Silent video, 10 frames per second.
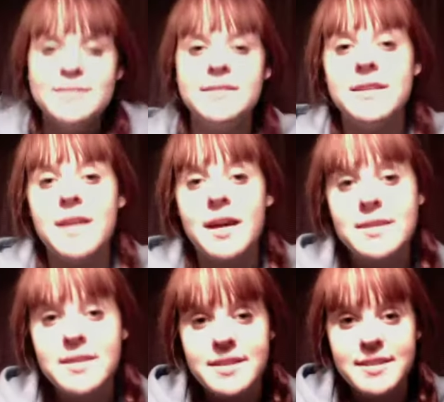Today at the
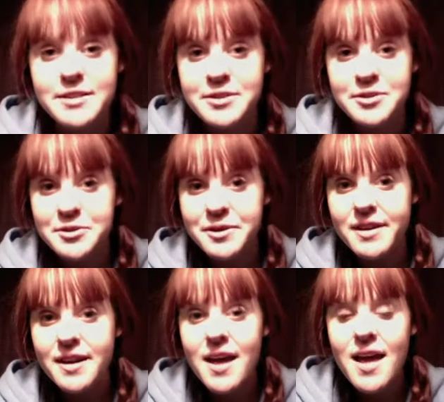Disney
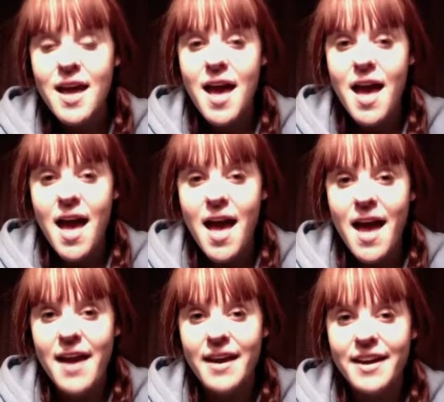store,
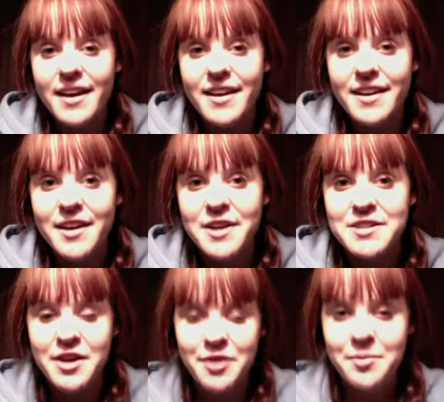I got
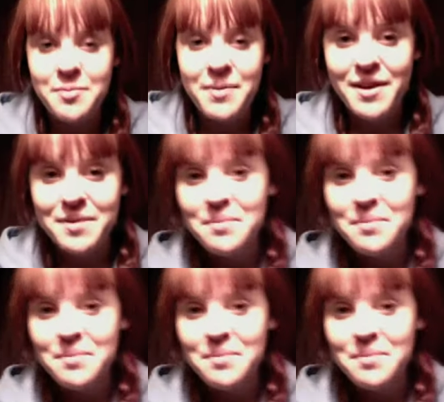to help a man